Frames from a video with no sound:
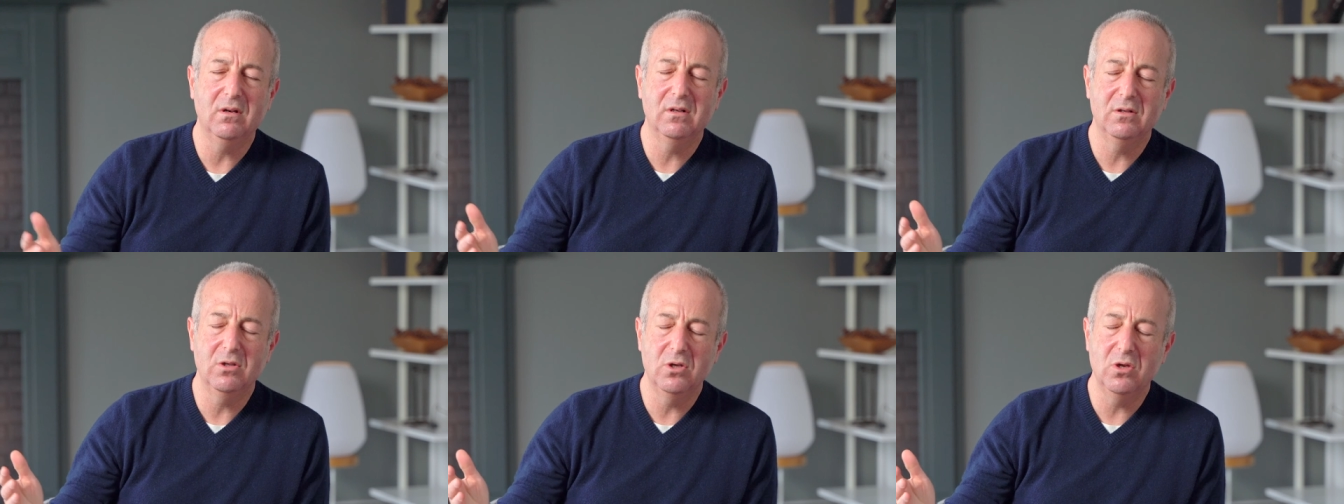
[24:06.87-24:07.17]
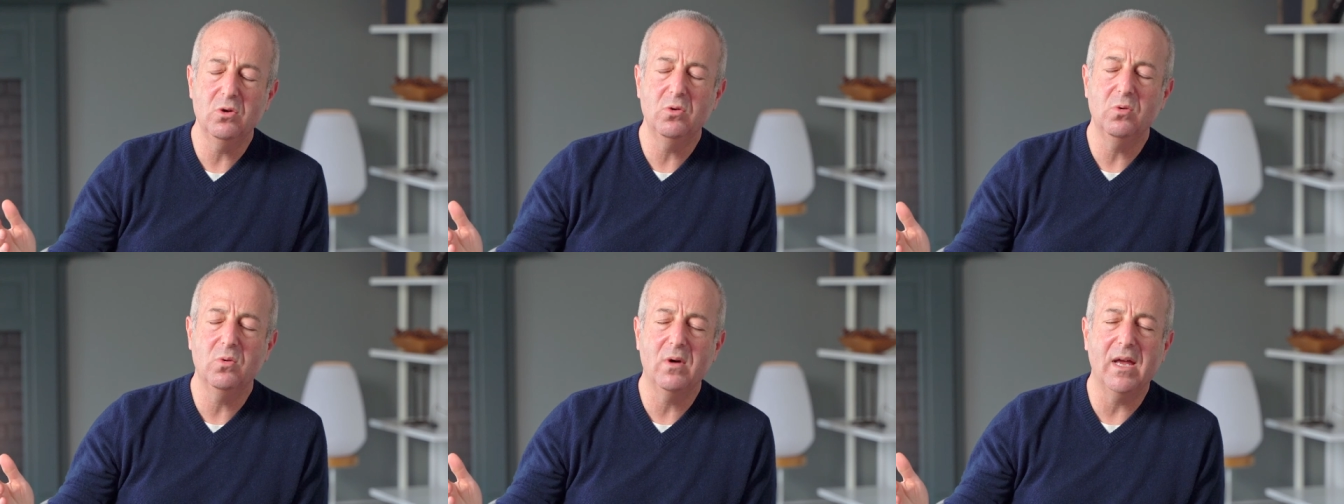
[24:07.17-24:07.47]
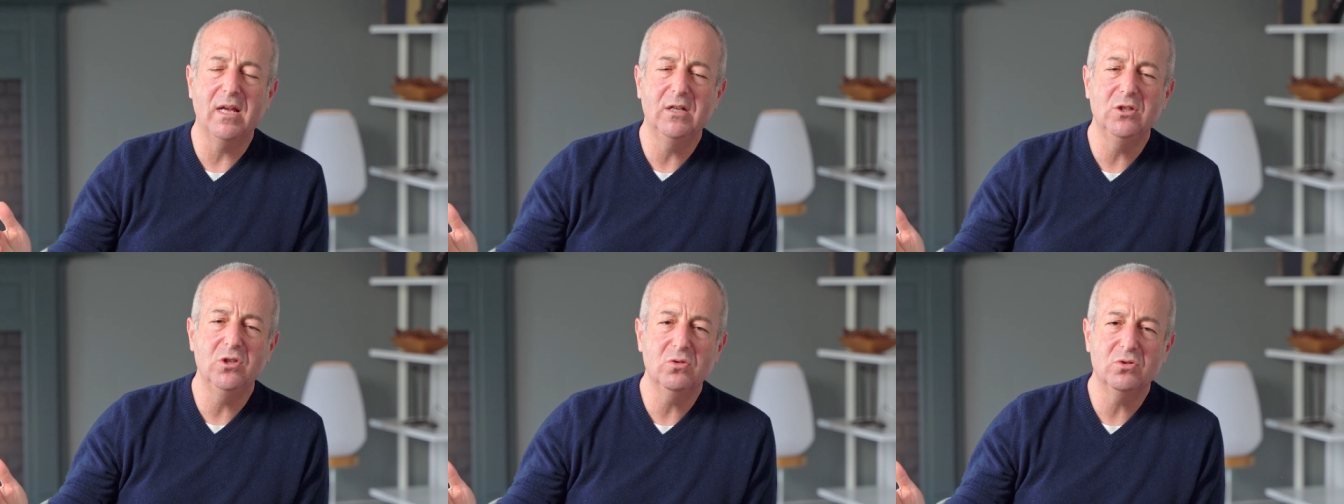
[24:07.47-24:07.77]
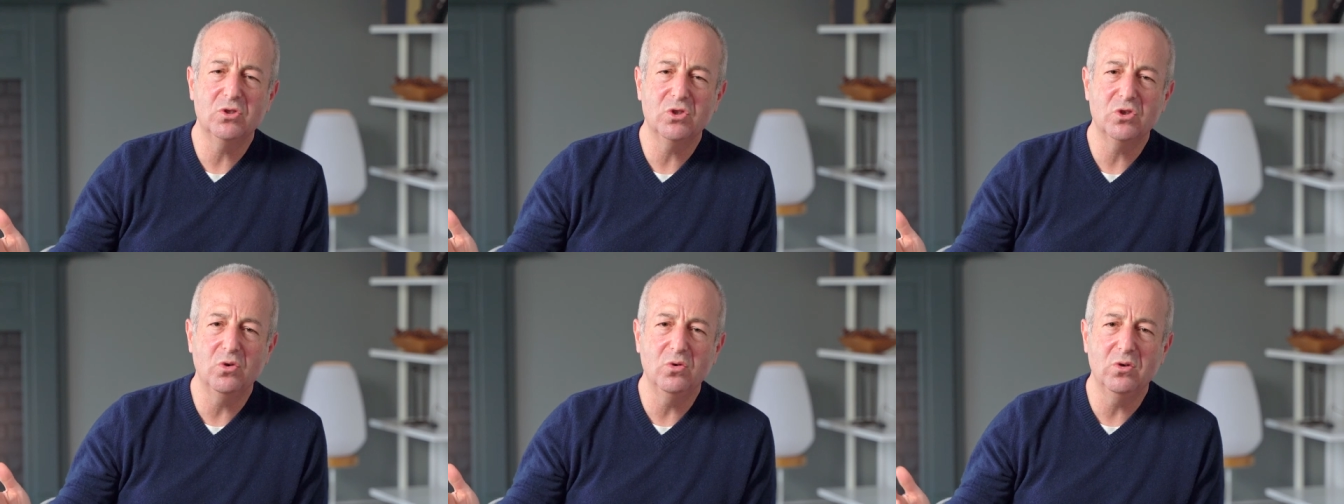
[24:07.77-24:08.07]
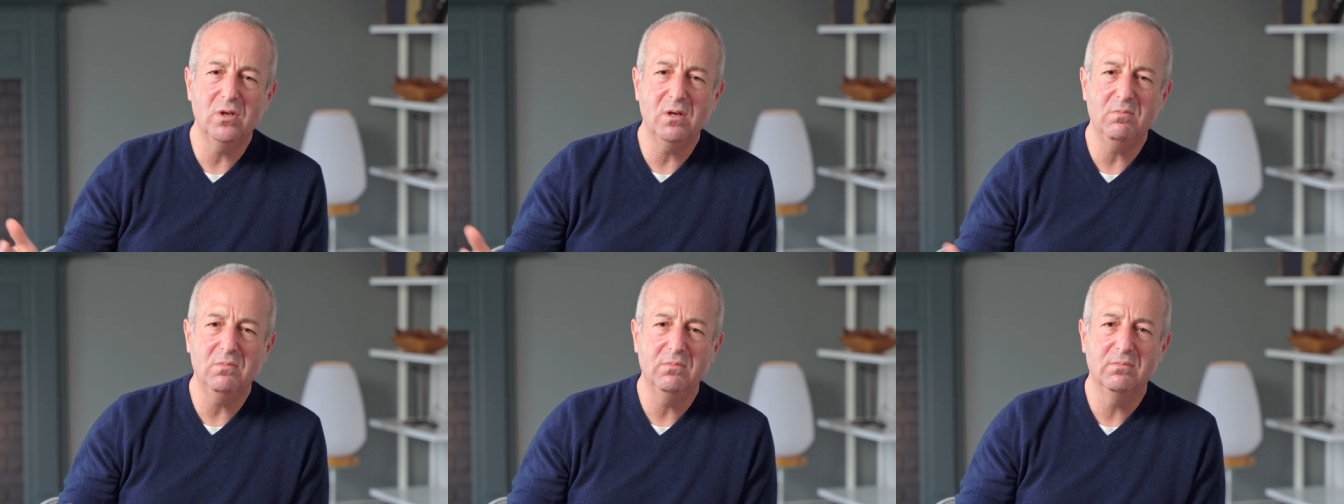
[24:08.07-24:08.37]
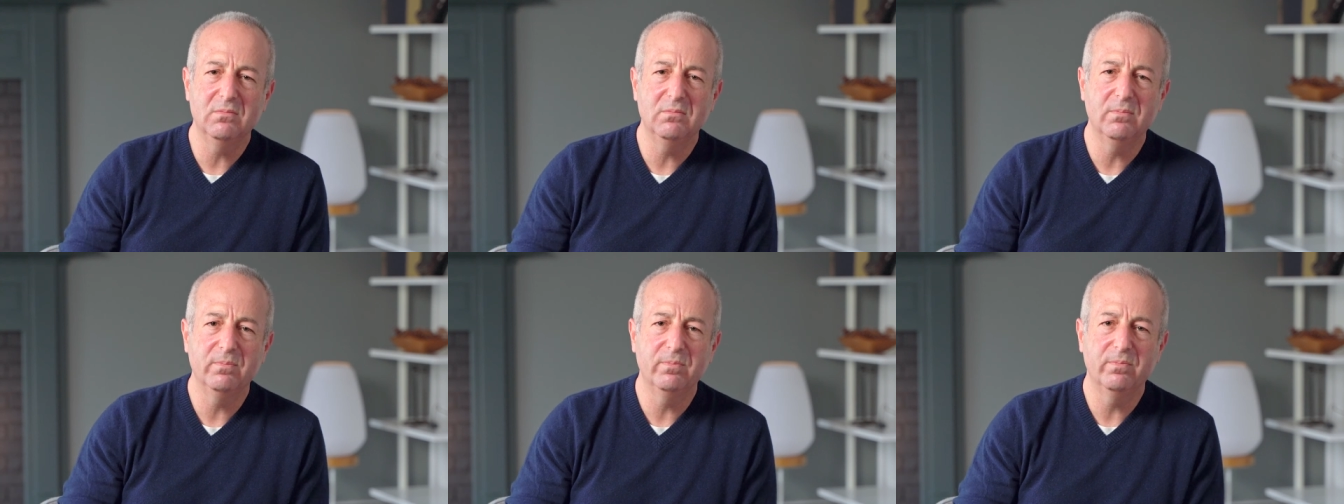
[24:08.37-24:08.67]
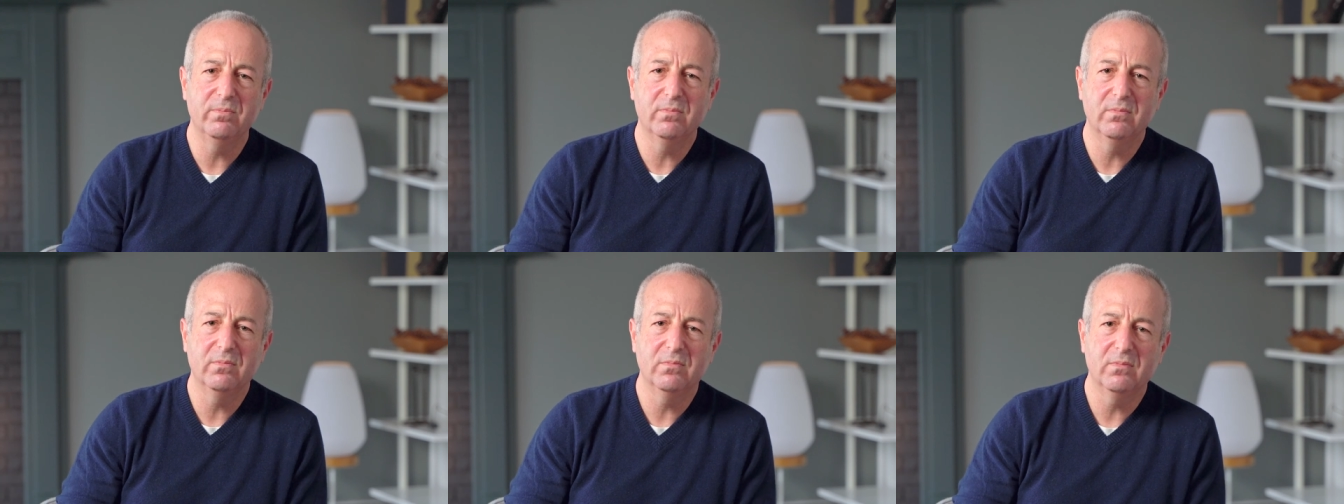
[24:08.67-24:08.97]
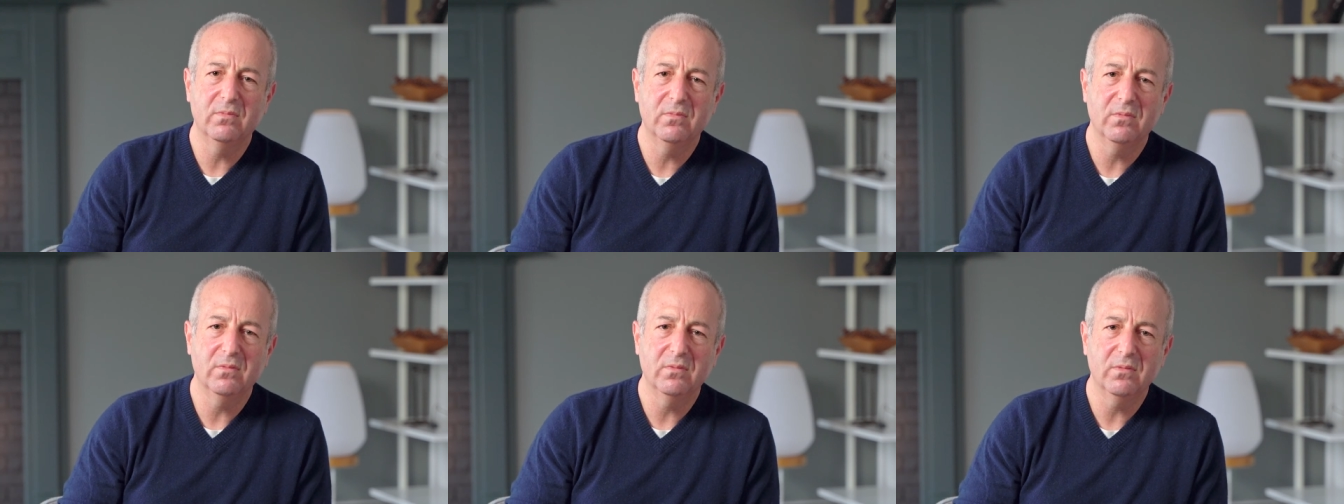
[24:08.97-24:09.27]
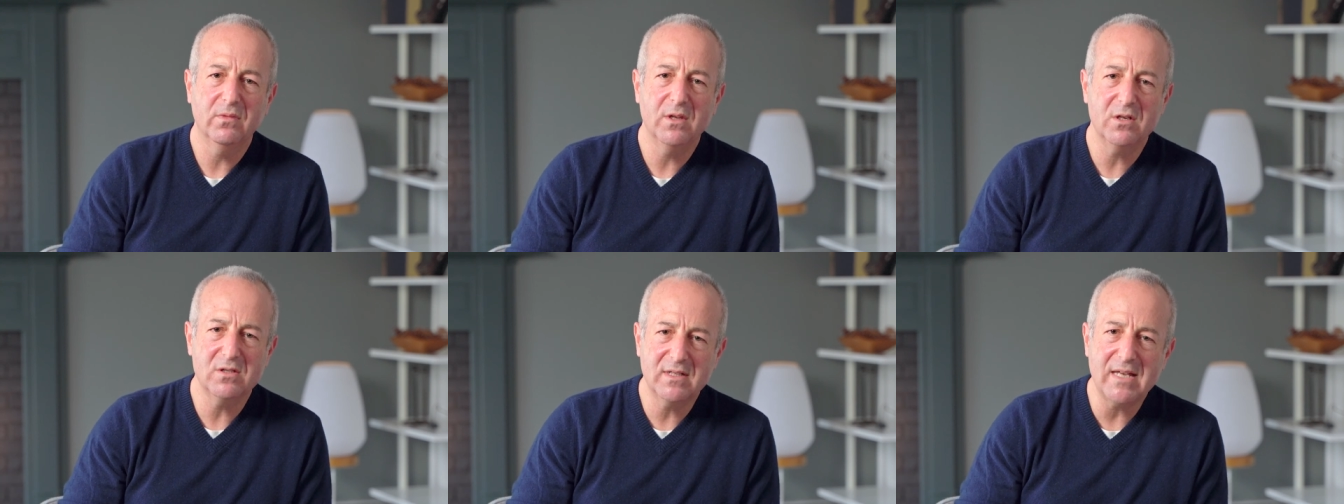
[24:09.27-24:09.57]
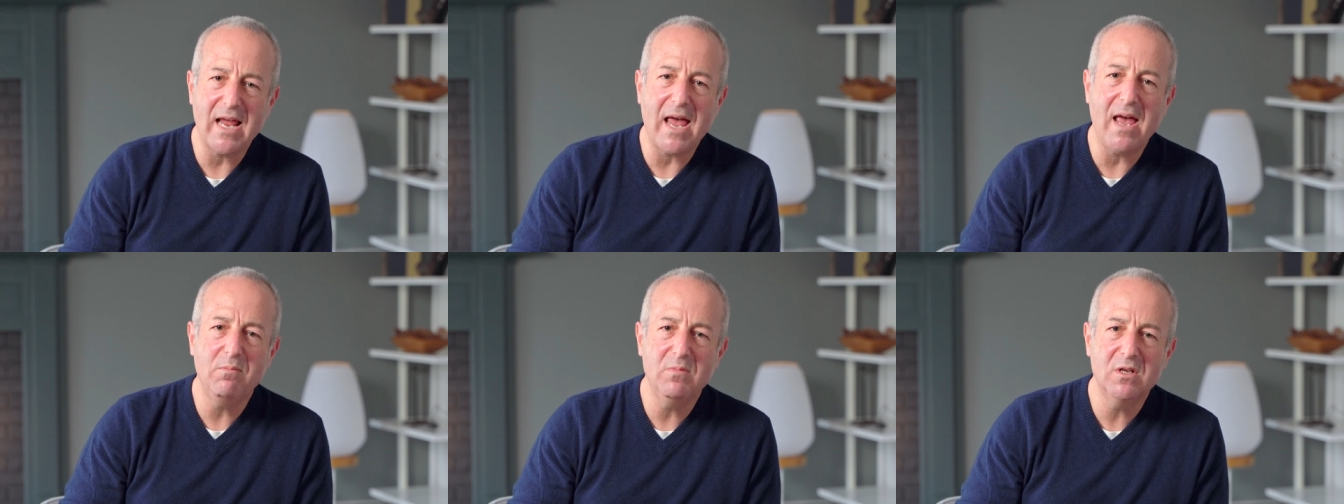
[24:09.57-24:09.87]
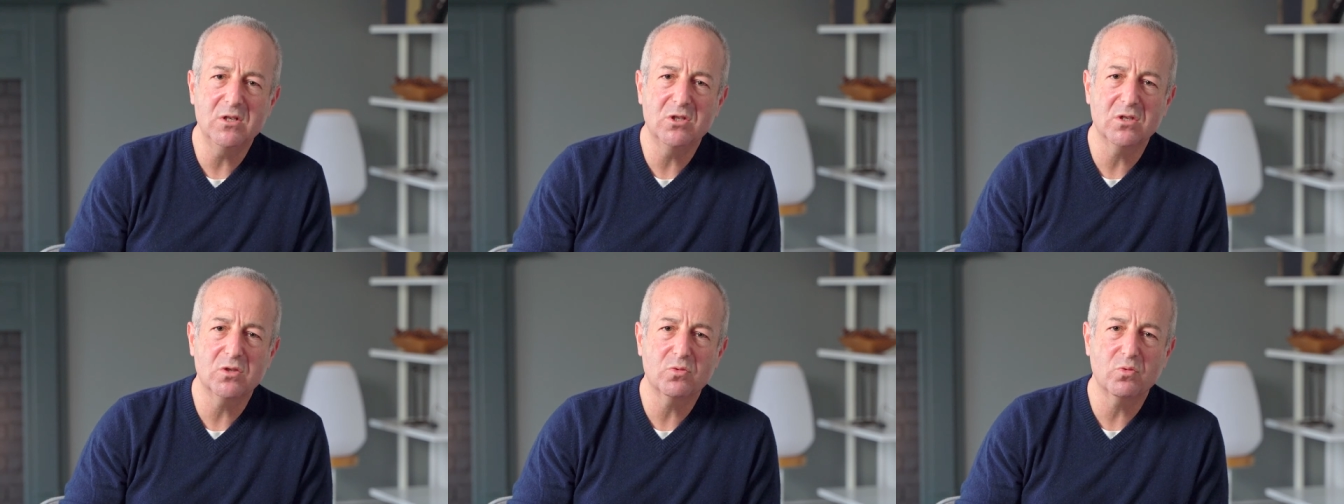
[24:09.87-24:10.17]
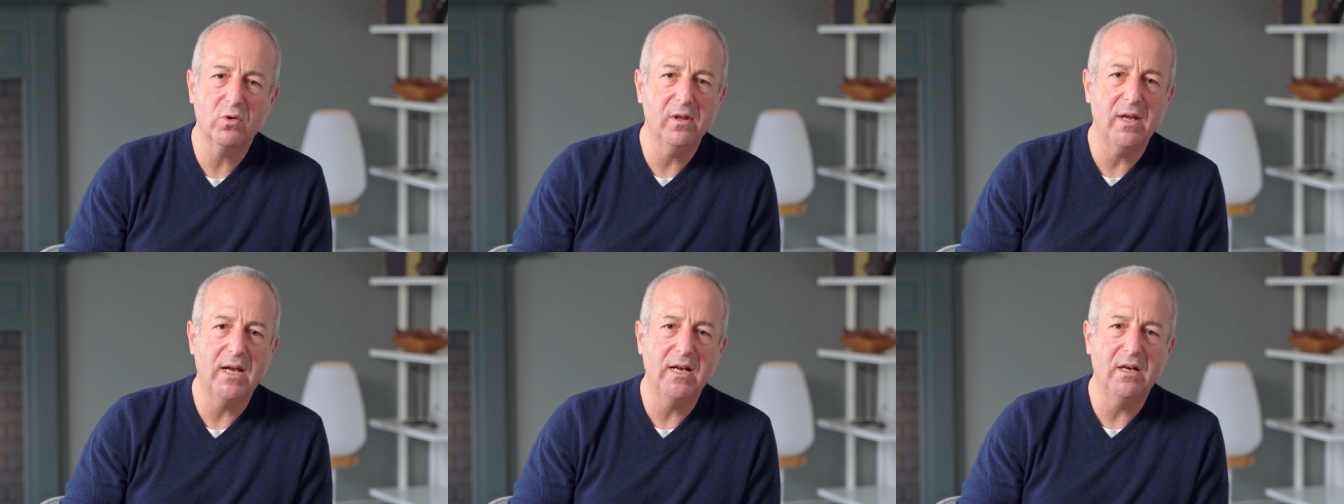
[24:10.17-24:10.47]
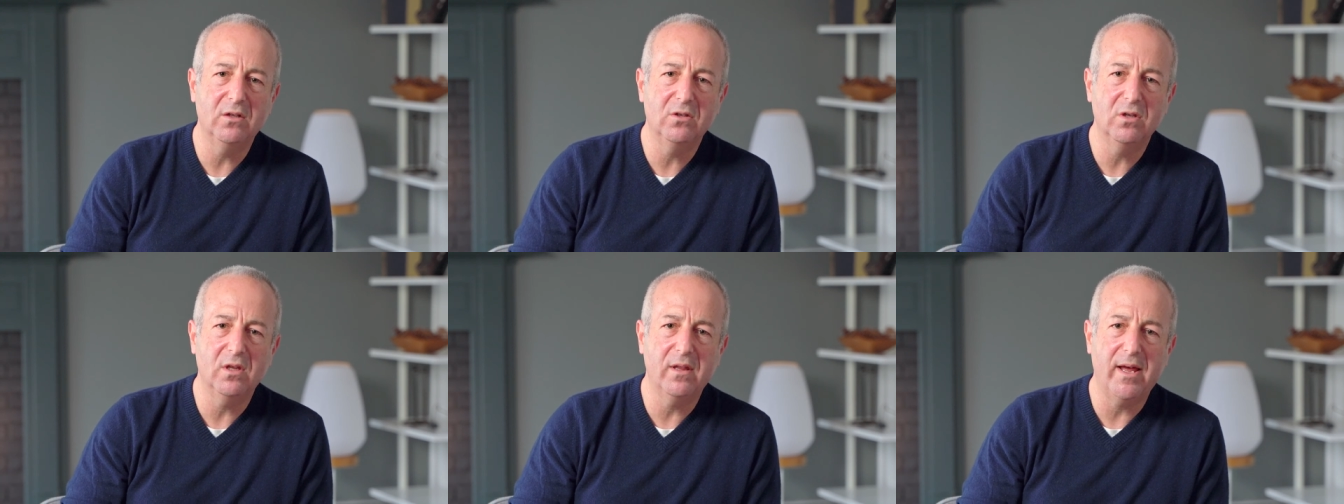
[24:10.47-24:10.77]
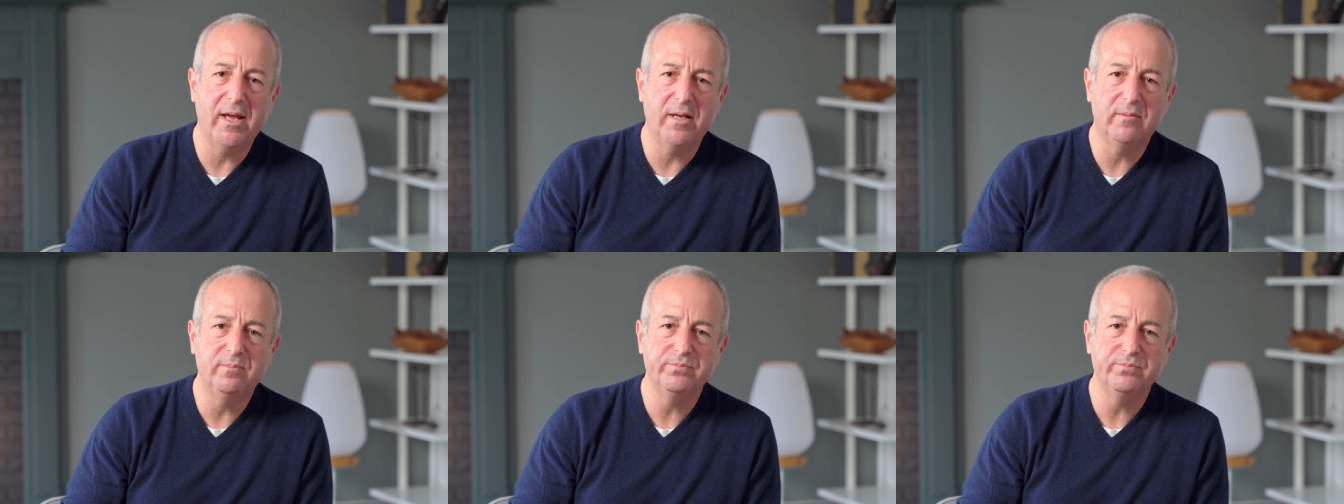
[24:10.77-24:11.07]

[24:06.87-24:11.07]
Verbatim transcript: do and you sued him? There's damages related to that.